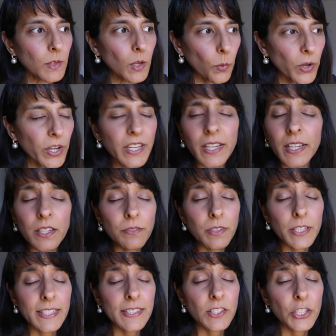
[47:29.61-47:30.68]
working in a
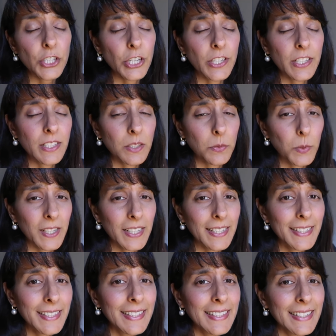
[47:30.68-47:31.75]
very Saturnian
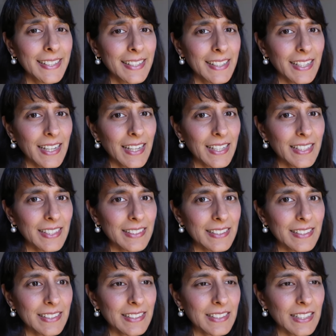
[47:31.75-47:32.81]
way,
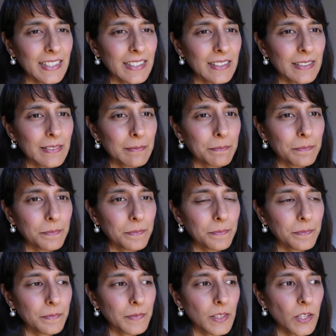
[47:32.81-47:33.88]
and
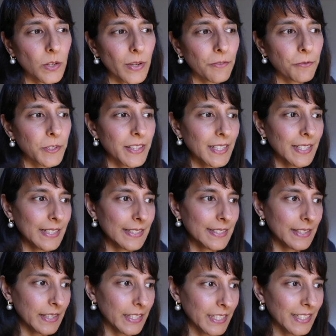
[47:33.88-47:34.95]
um, you know, everything
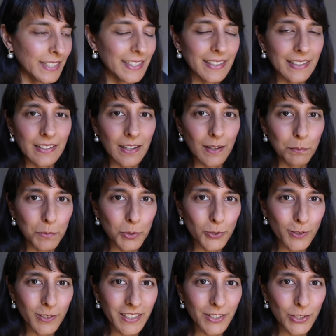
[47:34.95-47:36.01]
is lean and
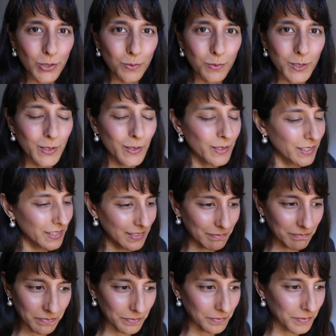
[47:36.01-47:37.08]
humble in your world,
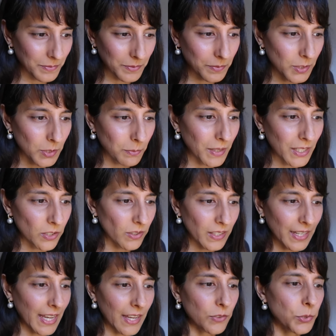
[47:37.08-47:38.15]
then you may not
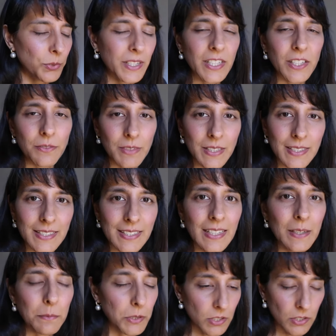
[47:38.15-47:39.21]
encounter any of this,
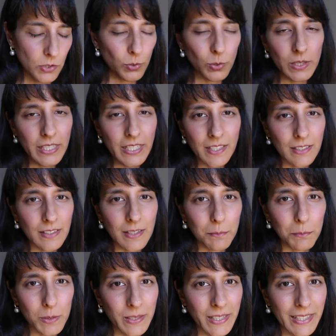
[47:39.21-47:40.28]
because it's all lean and
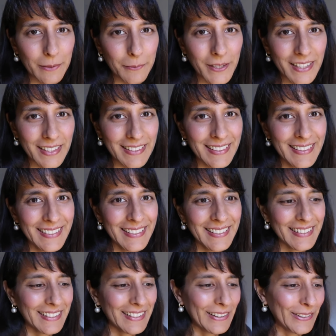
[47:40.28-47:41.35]
humble anyway.
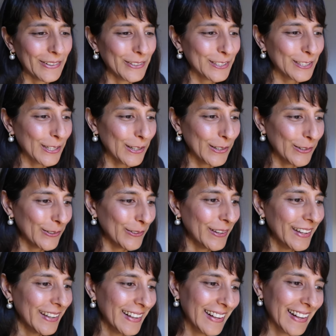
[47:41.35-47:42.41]
You know, so
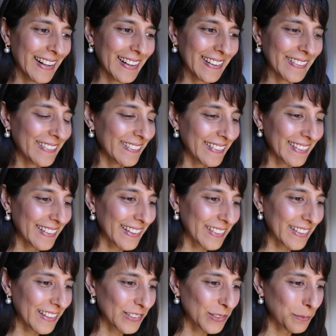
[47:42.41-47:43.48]
uh, that,
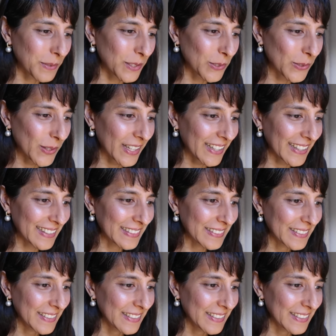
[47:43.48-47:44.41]
that should be okay.